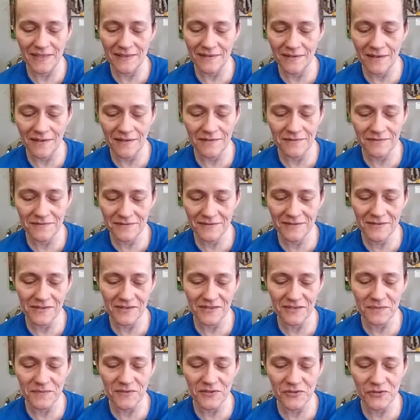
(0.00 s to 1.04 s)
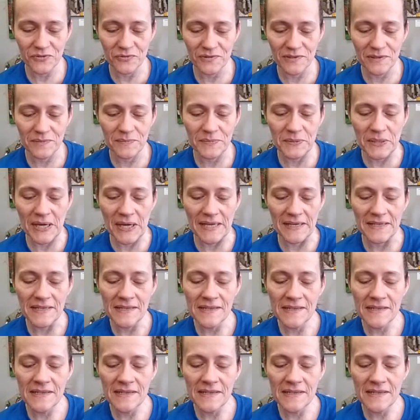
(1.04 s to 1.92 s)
I love Christmas jewelry, but